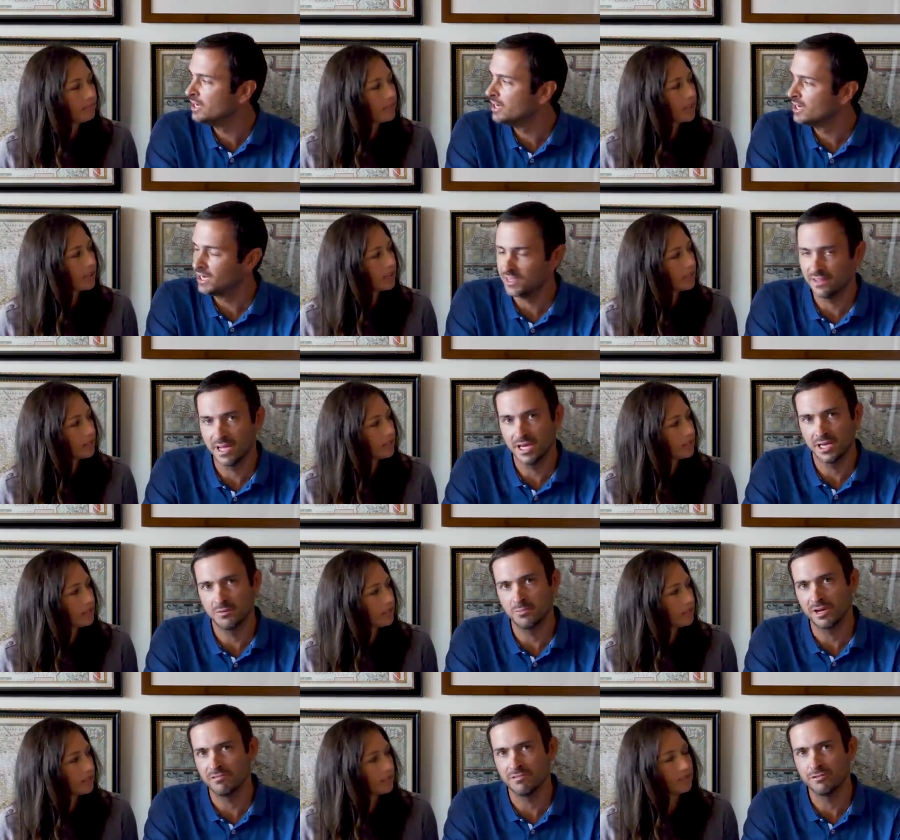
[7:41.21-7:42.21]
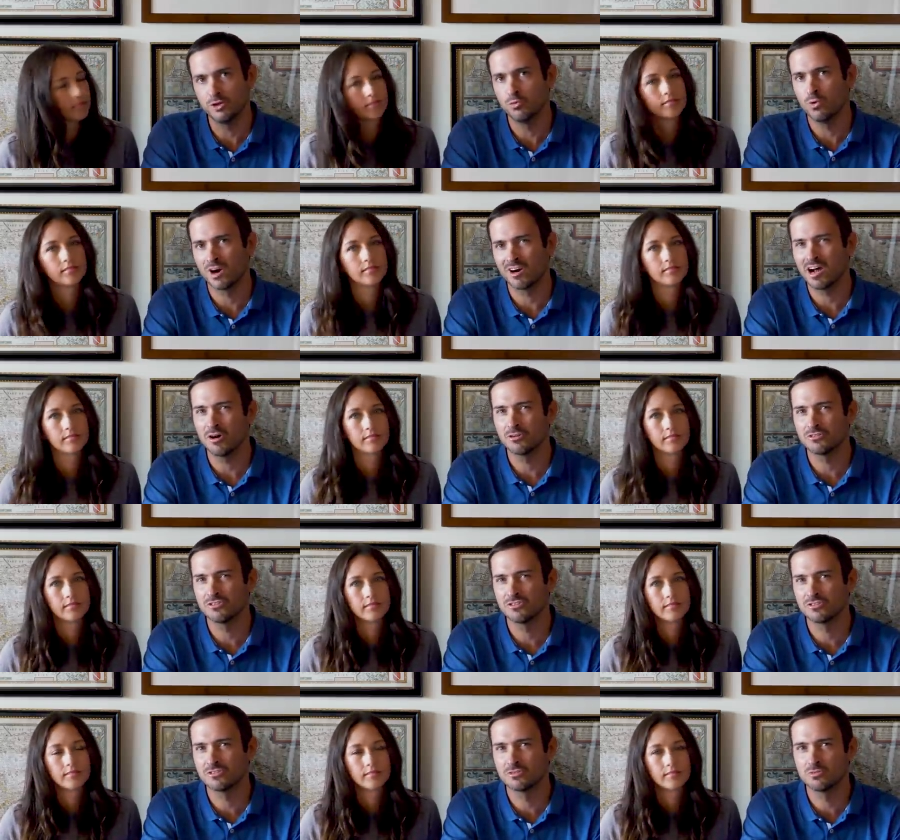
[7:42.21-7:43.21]
Speaker 1: Yeah. And then we have a few
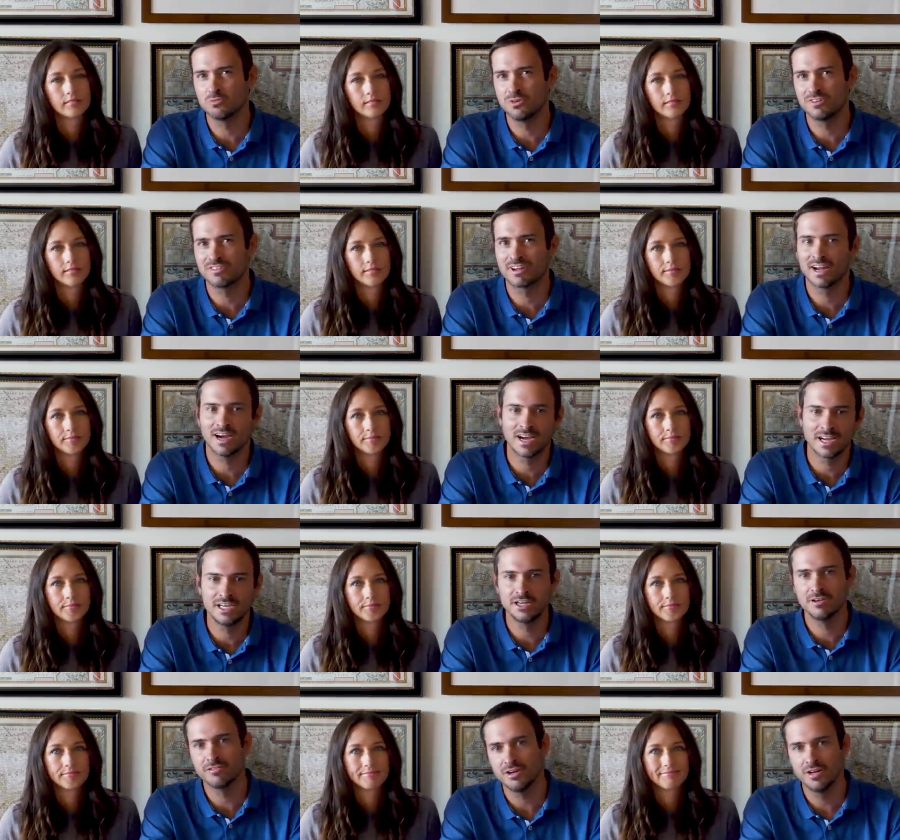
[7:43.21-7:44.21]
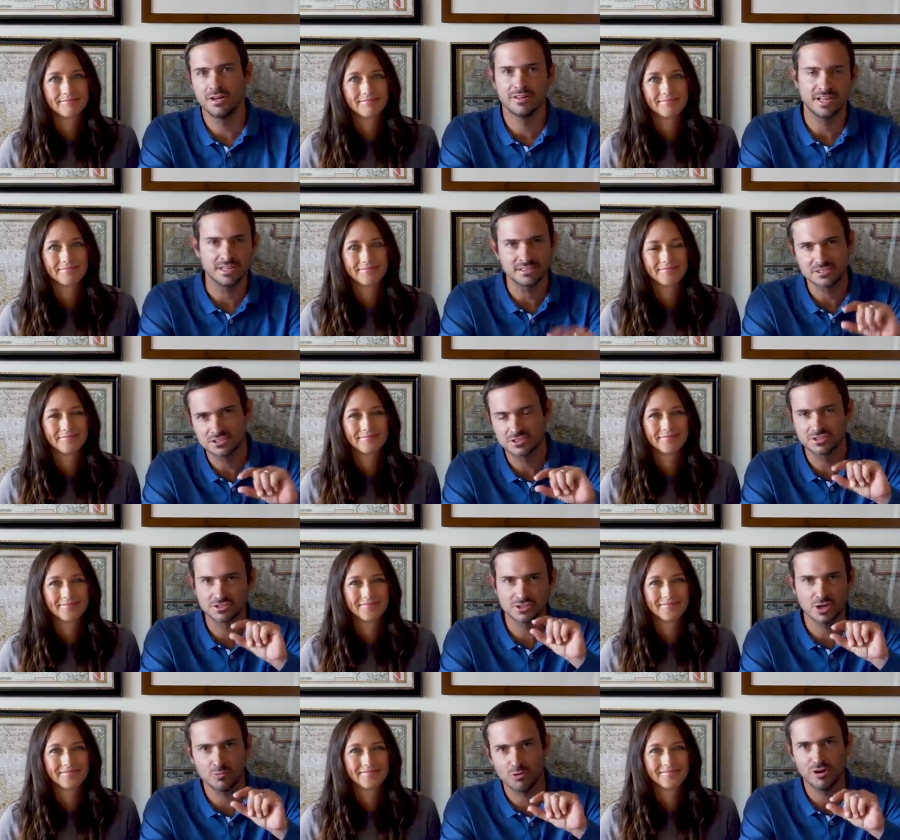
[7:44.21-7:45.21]
warehouses we kind of that
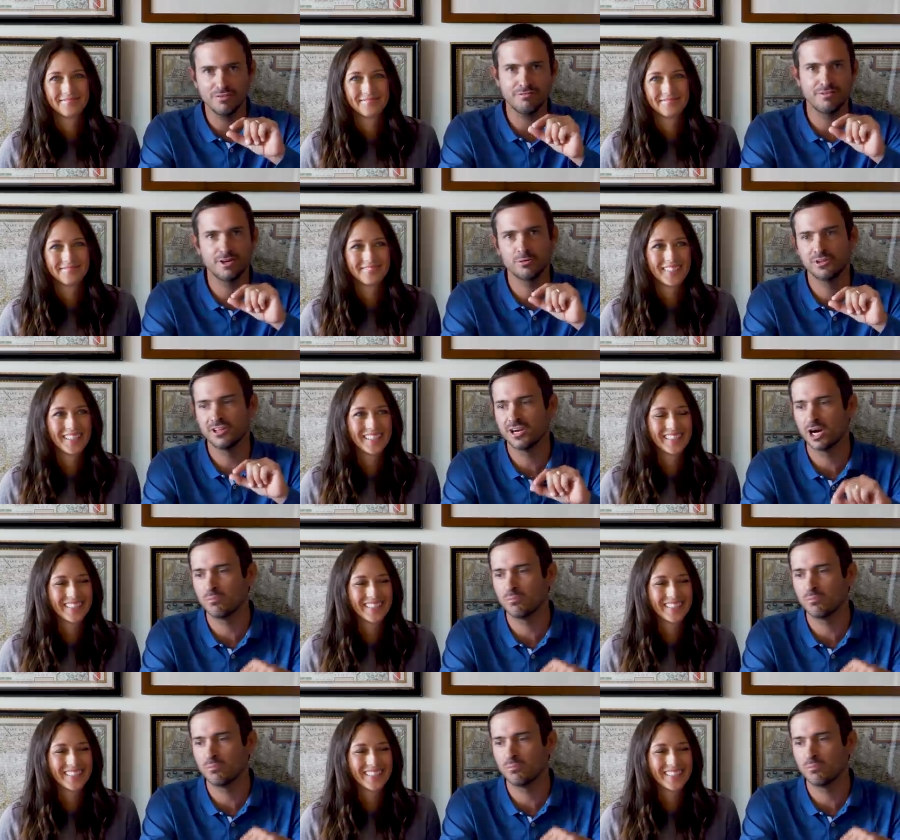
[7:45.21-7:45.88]
somewhat fit within